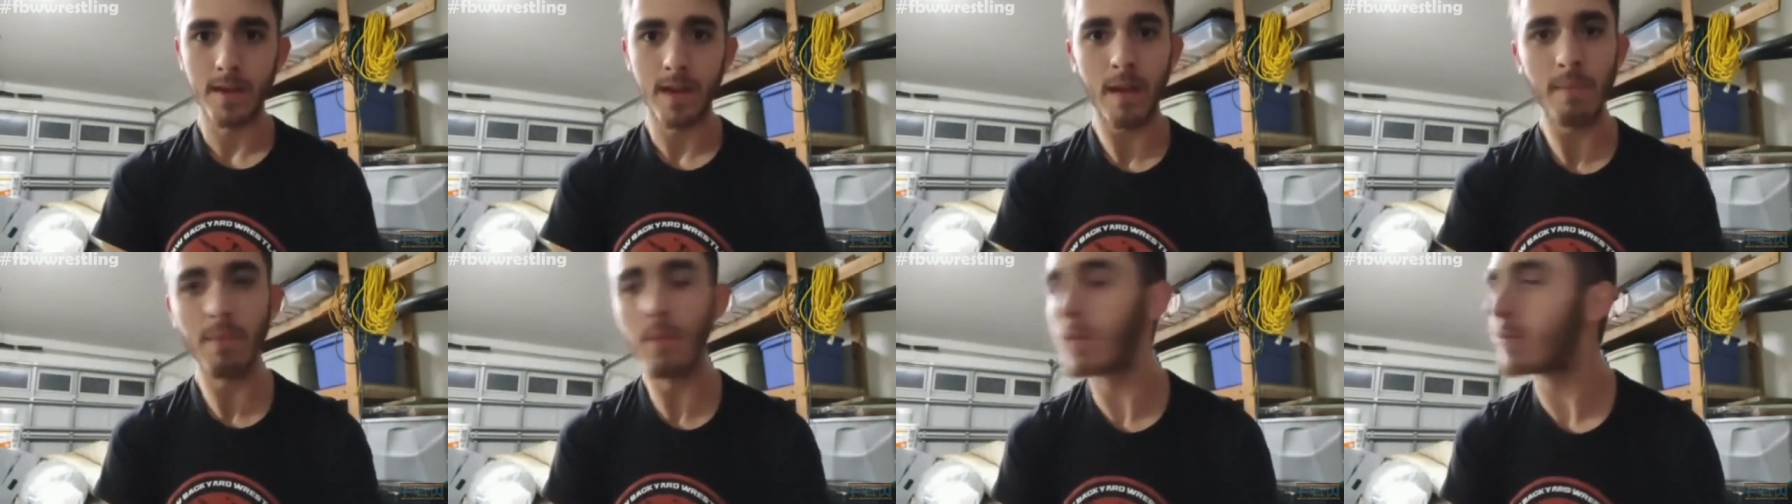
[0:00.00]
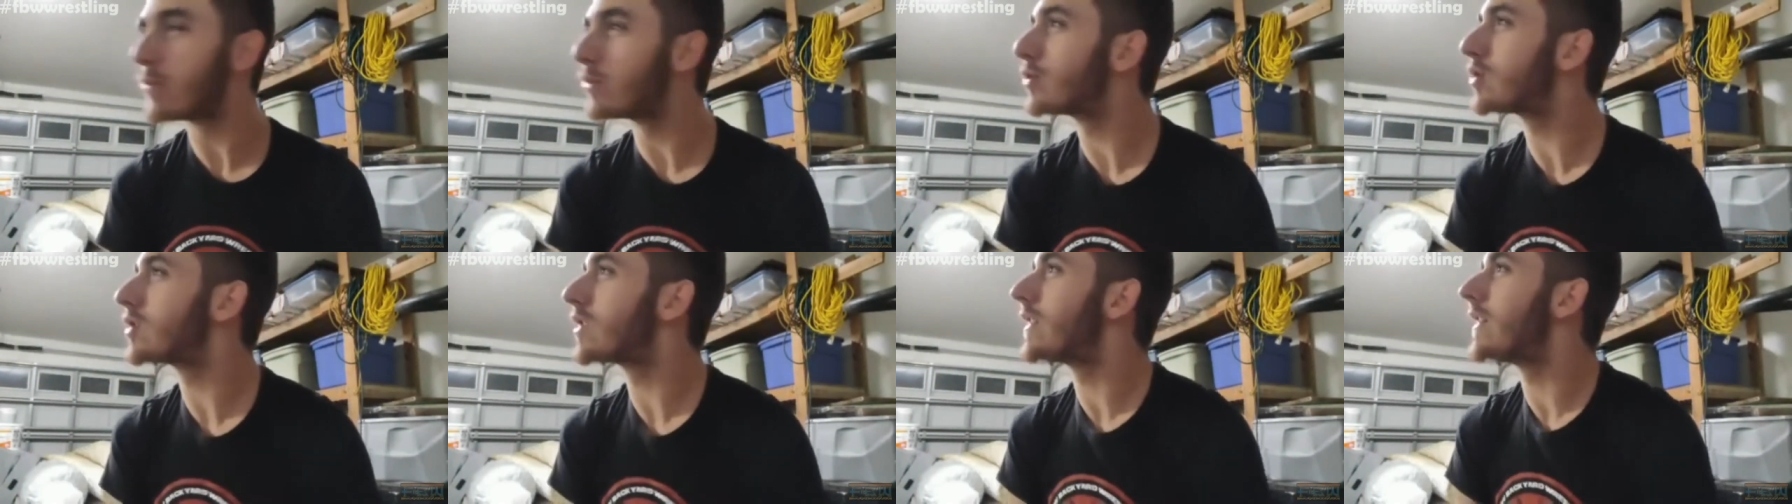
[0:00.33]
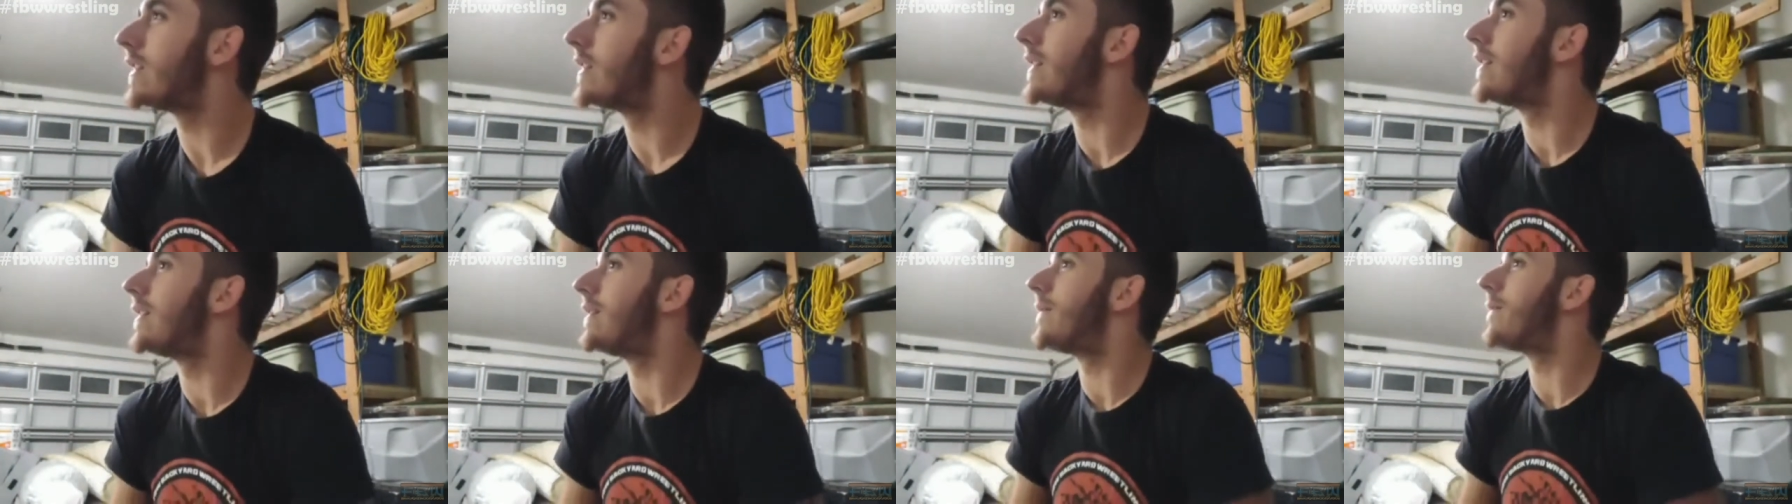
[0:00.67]
I'm the most
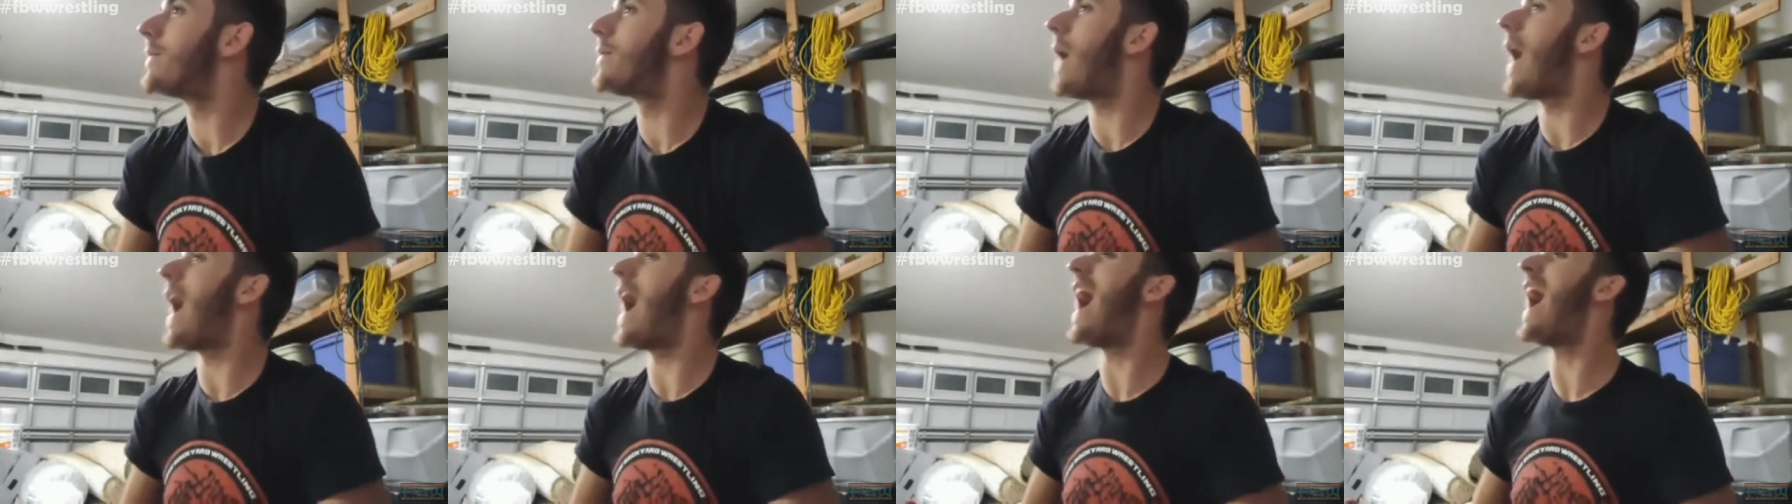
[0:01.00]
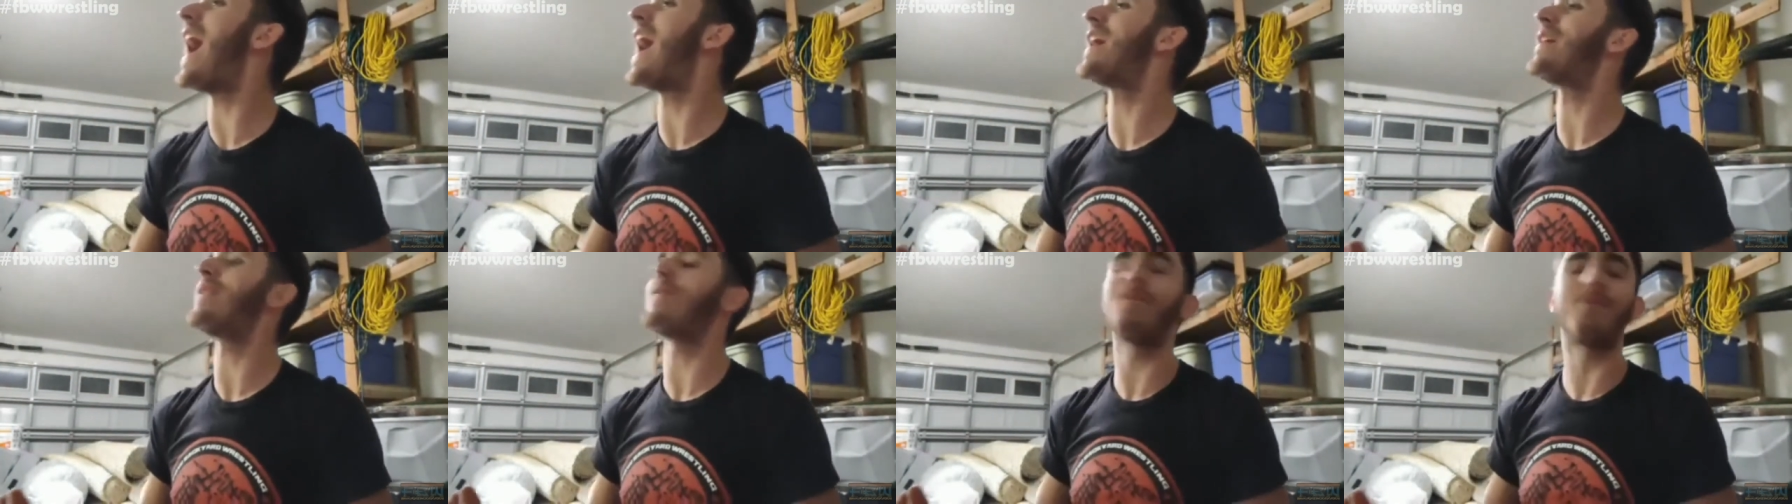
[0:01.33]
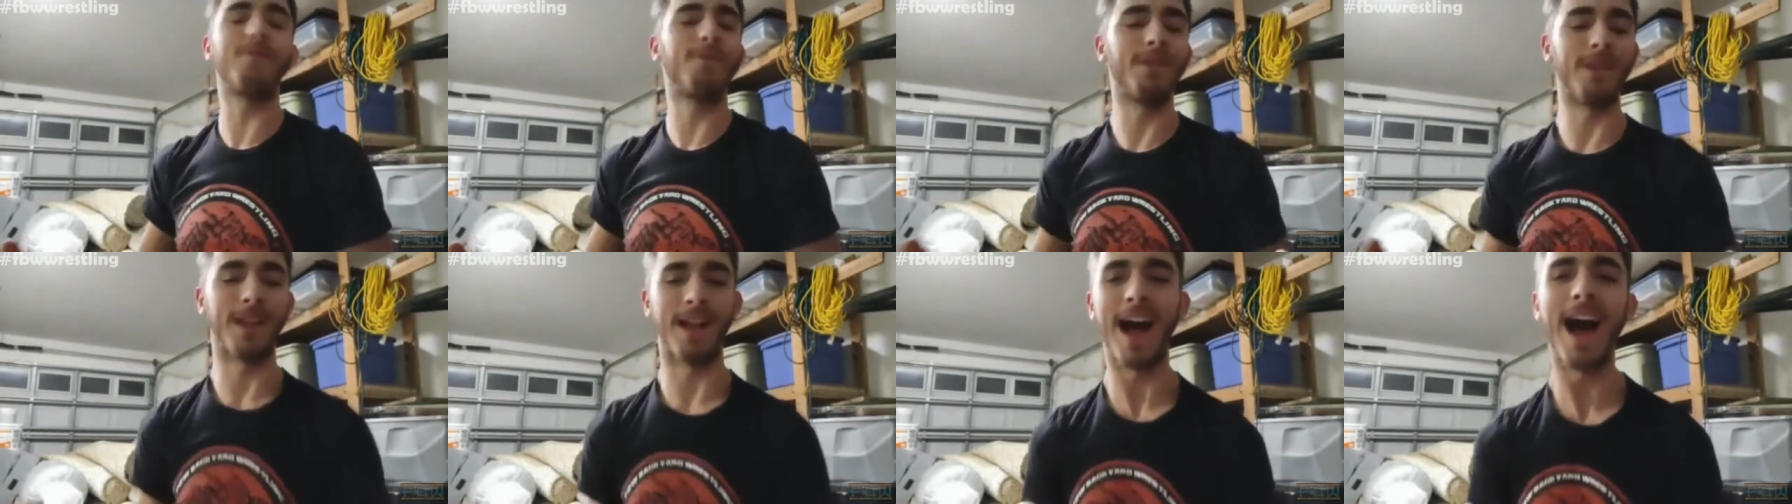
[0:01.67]
high
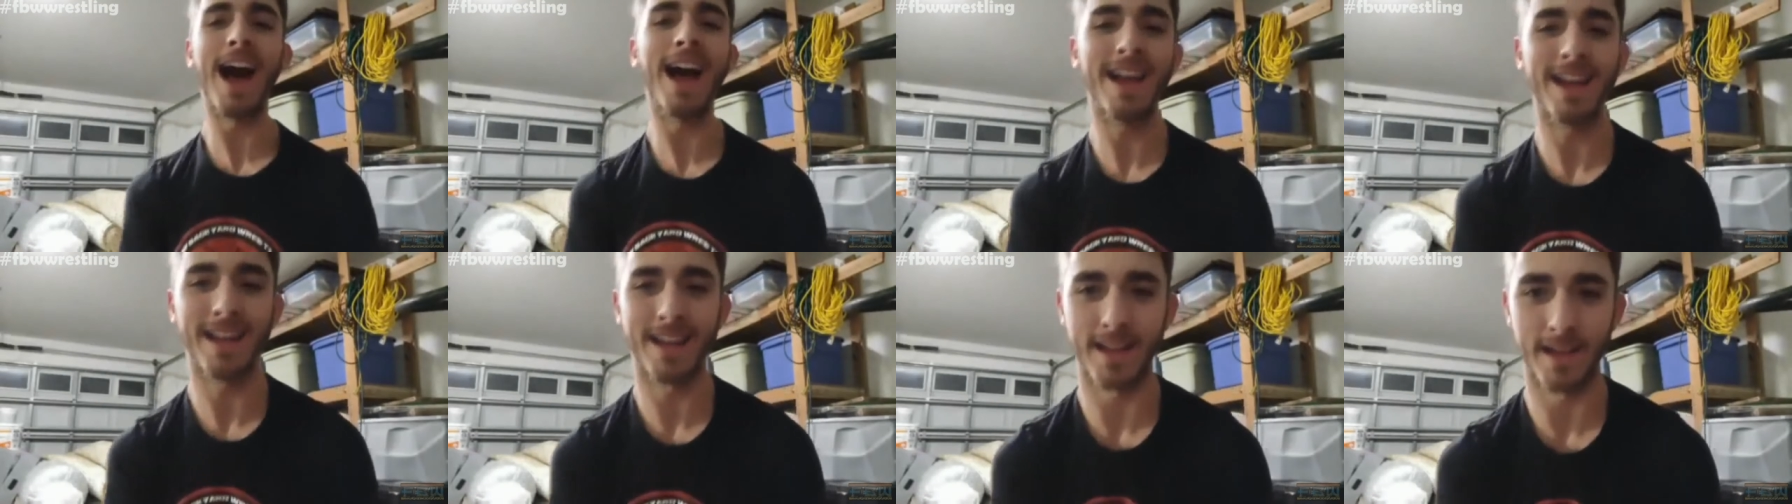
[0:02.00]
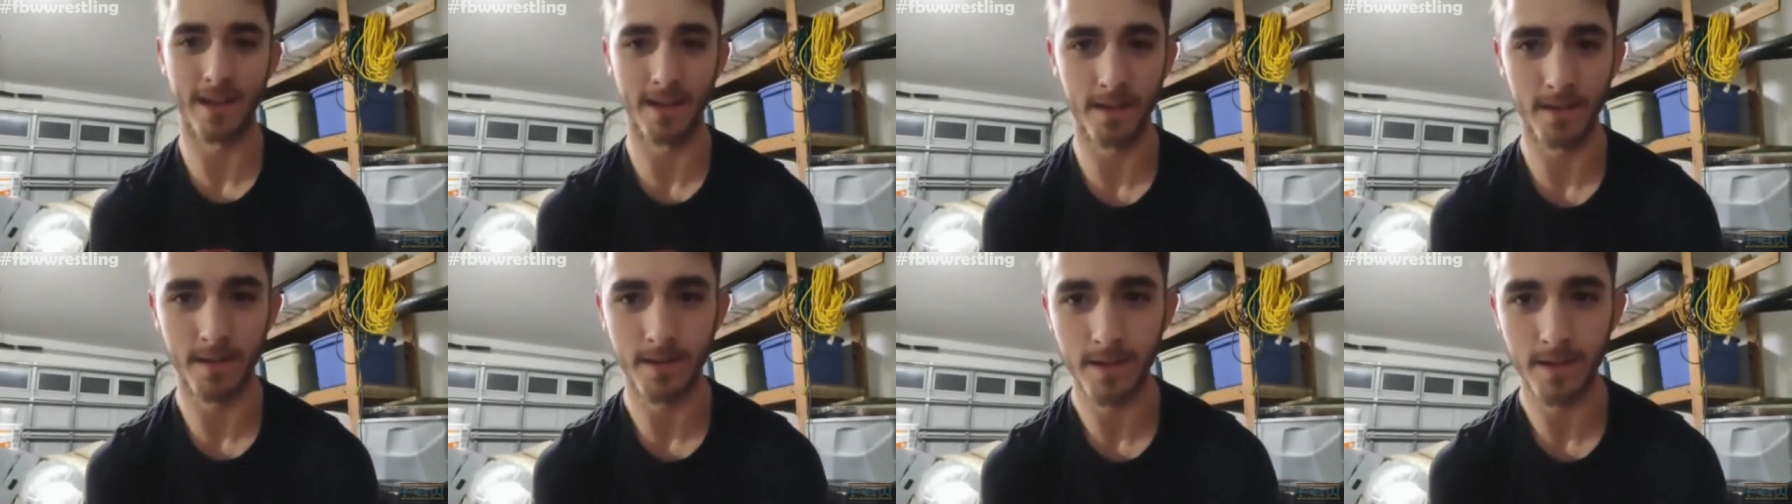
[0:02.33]
flying.